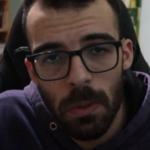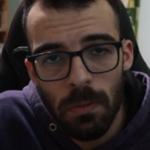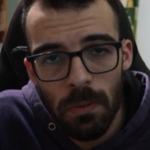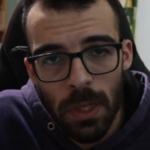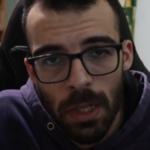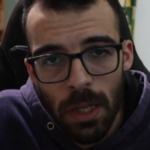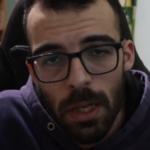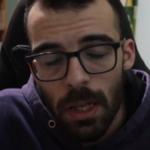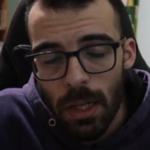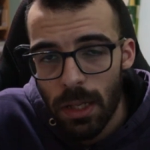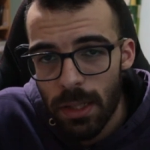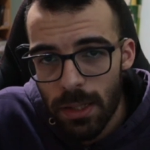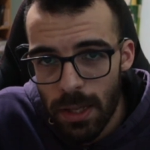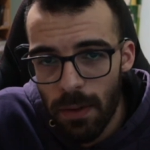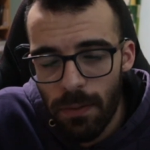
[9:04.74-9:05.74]
movie,
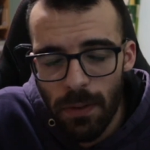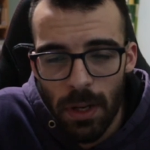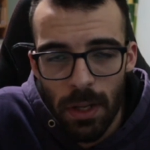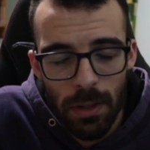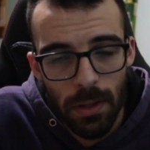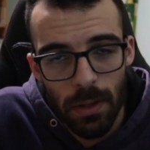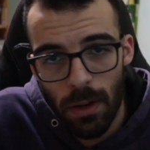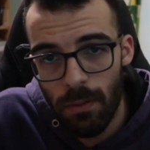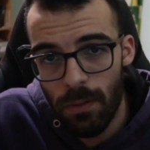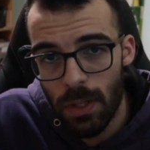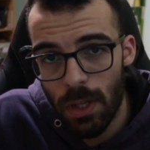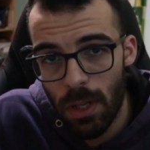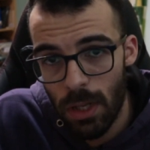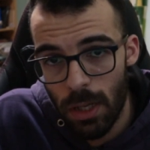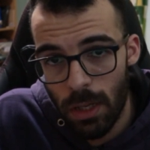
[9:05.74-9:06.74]
definite,
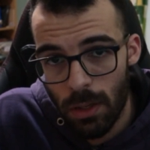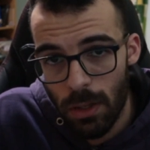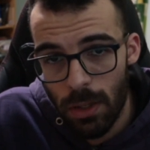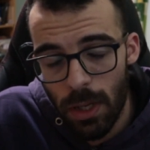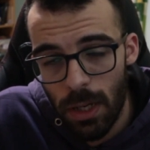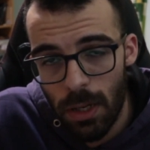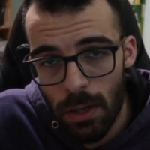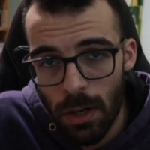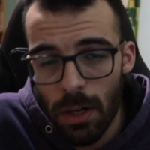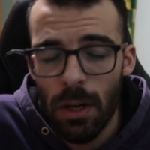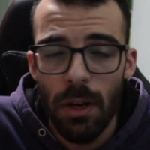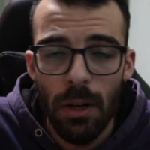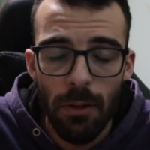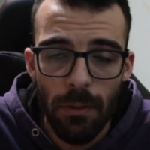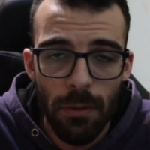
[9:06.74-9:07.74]
obviously, contender
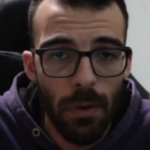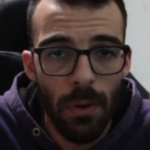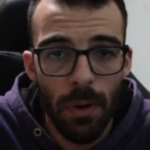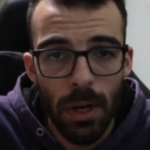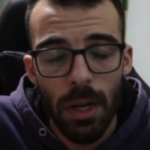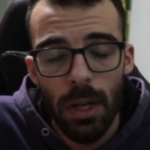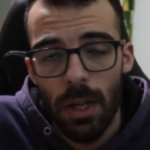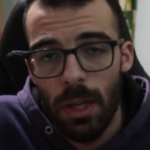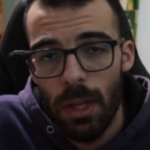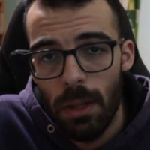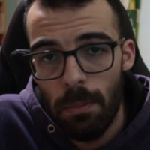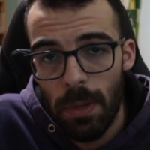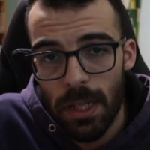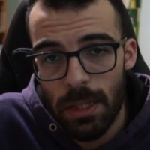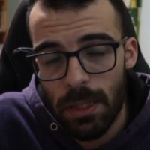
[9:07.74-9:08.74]
for
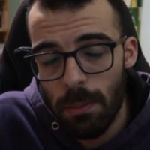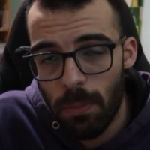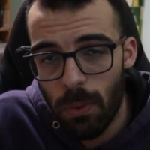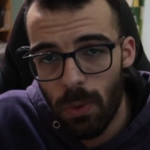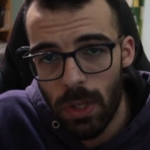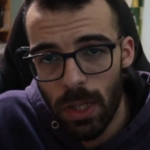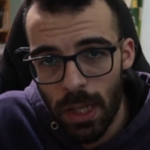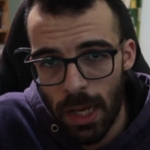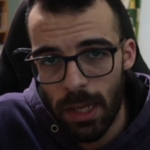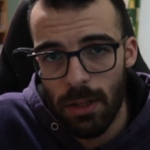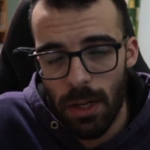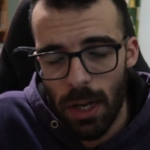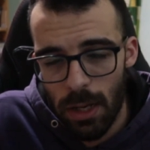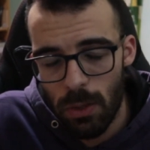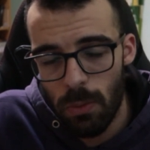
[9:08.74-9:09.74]
best supporting
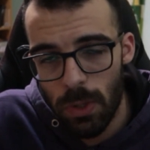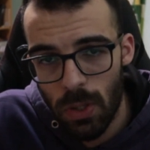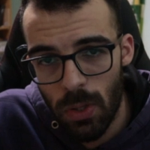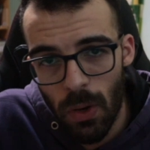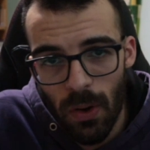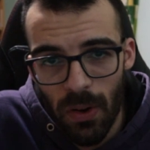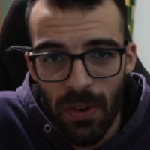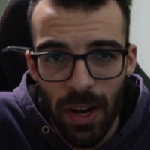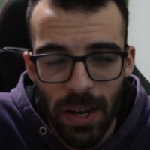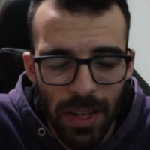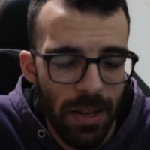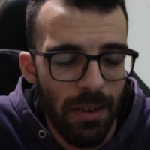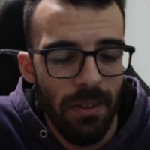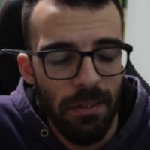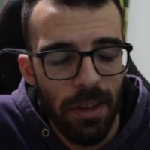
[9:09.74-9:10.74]
actor, as we saw already,
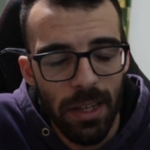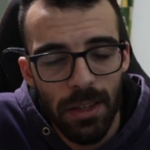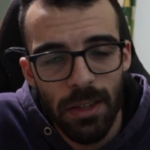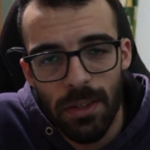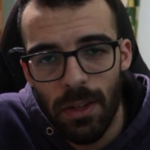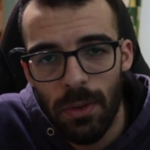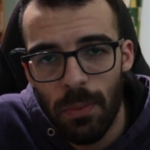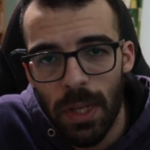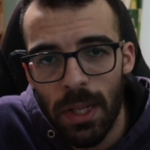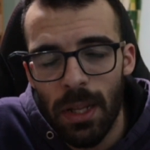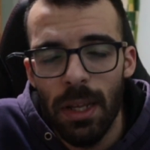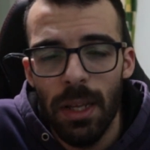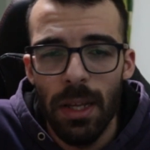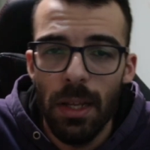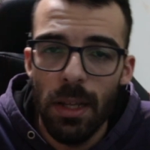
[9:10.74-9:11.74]
and in fact, it did win
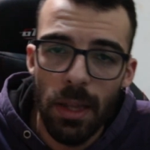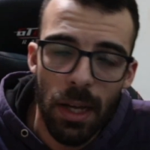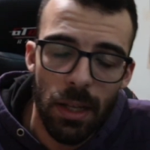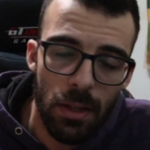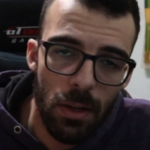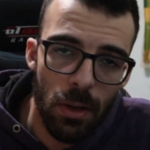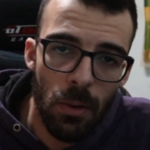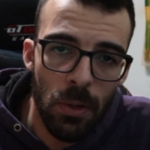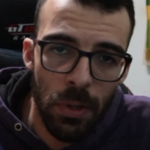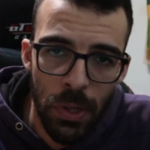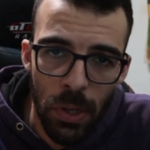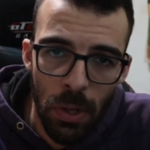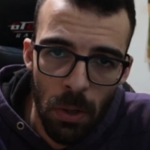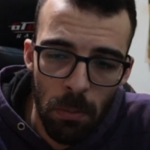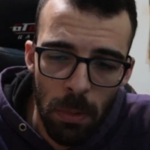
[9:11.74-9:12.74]
that
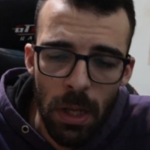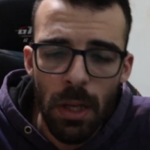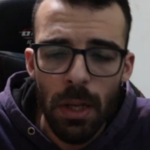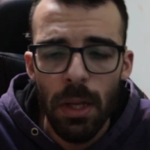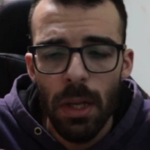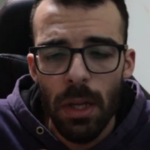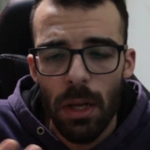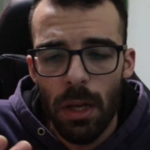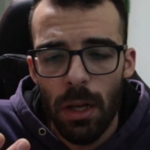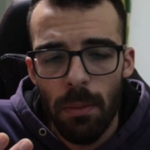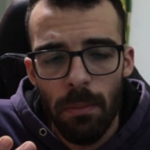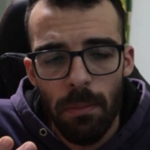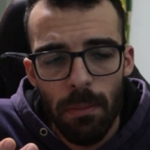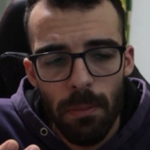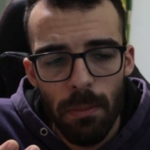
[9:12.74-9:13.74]
Golden Globe.
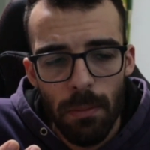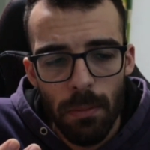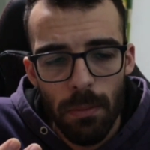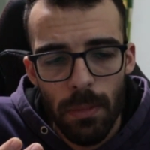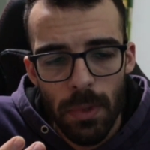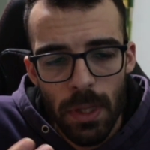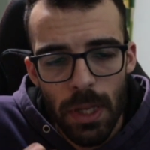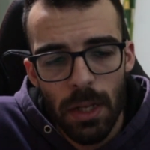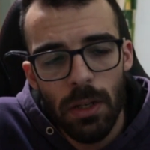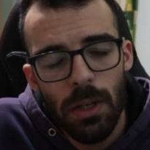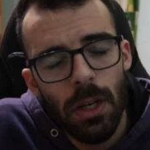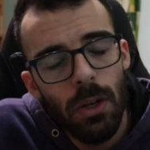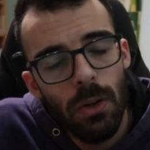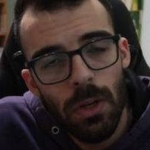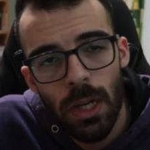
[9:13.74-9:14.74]
Daniel
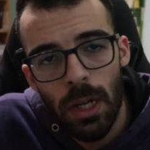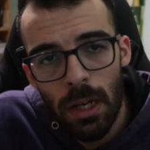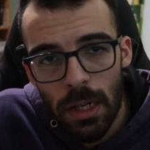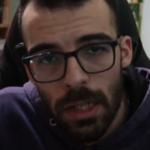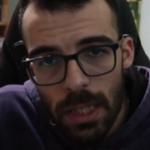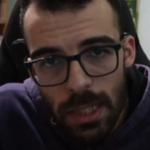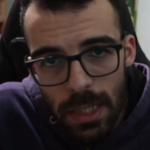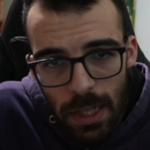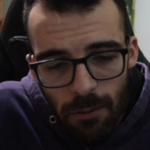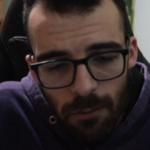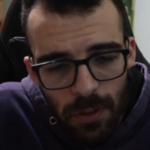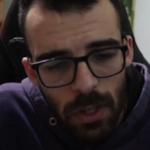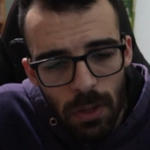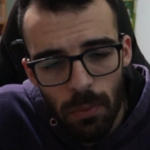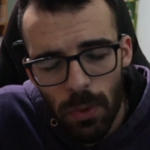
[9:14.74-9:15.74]
Kaluuya, Lakeith
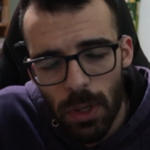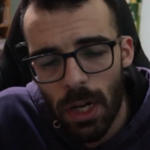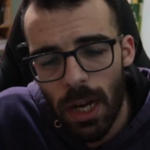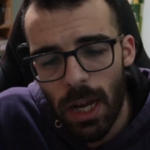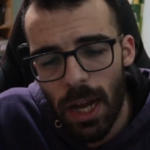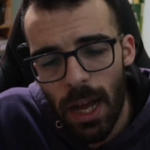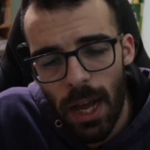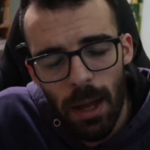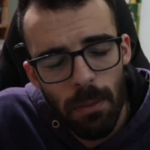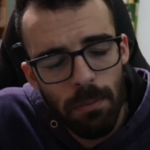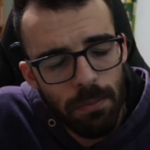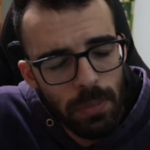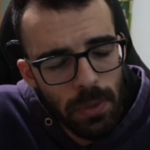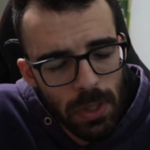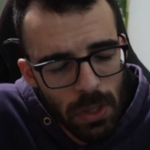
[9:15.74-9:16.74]
Stanfield were
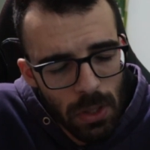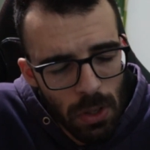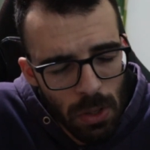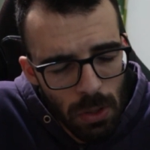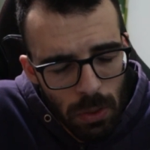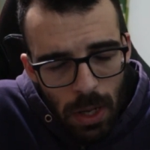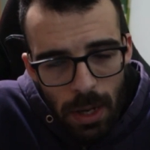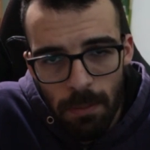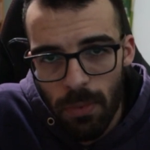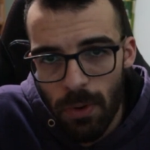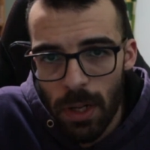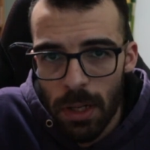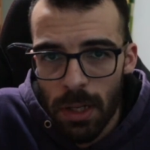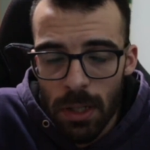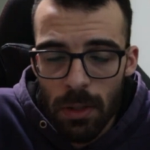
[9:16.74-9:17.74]
absolutely
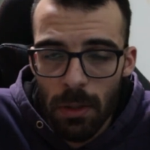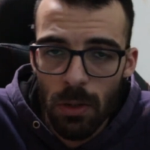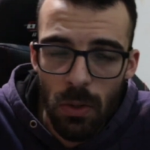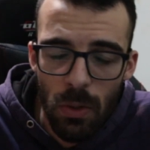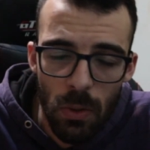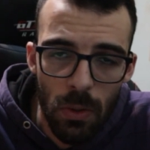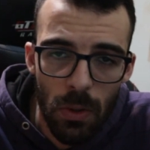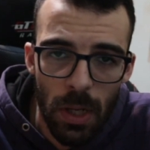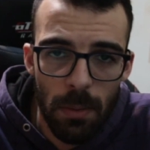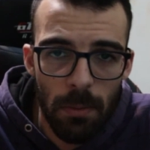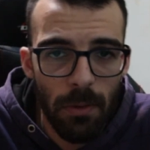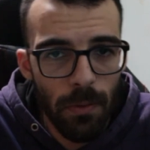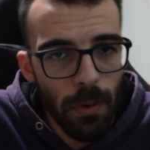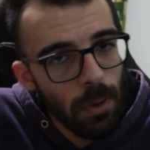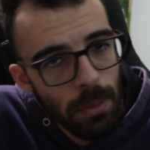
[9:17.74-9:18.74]
brilliant. There are two great
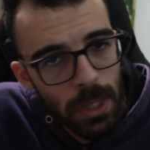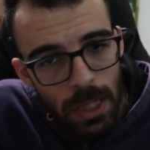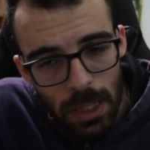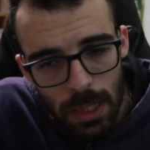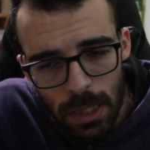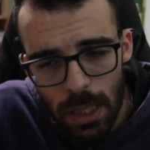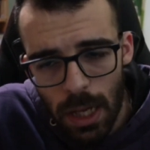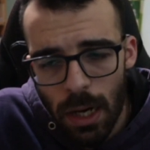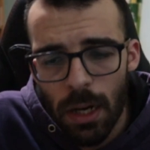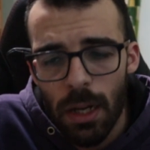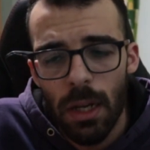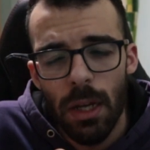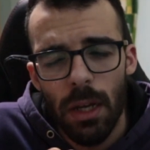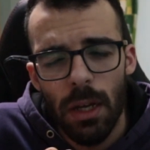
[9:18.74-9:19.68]
performances there.